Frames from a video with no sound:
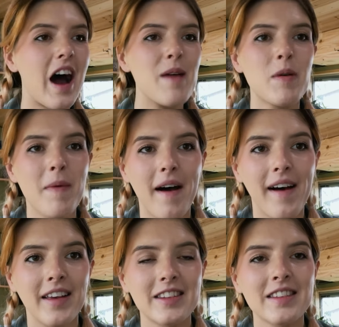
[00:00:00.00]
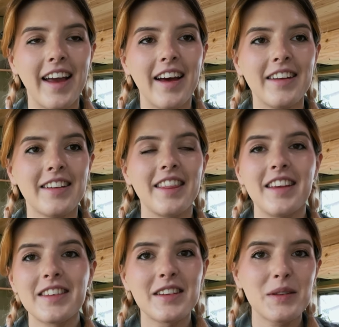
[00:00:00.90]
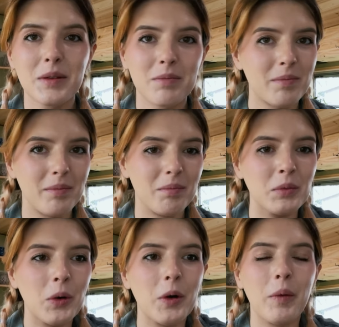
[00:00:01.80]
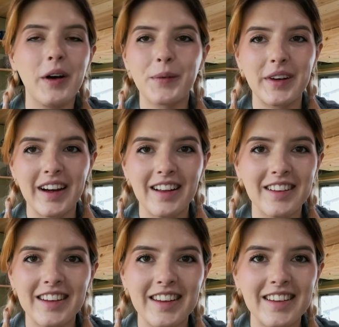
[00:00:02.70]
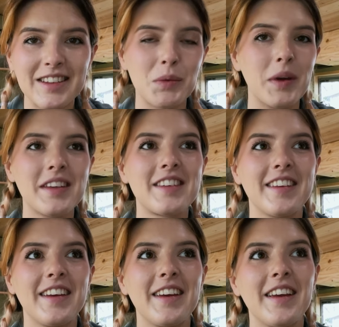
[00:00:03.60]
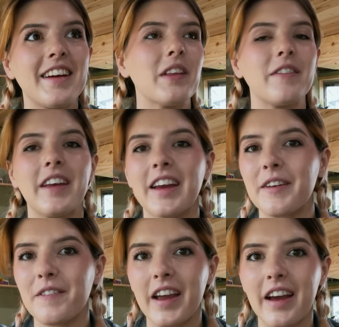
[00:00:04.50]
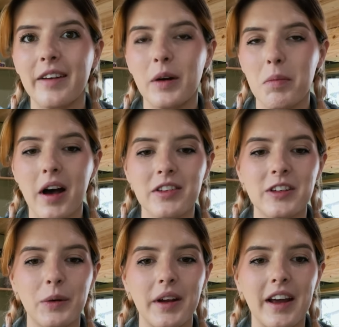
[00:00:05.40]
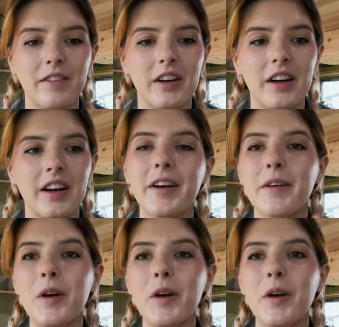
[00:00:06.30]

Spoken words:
I'm a mess. And this is more what reality is. We see living in a van or a bus or whatever very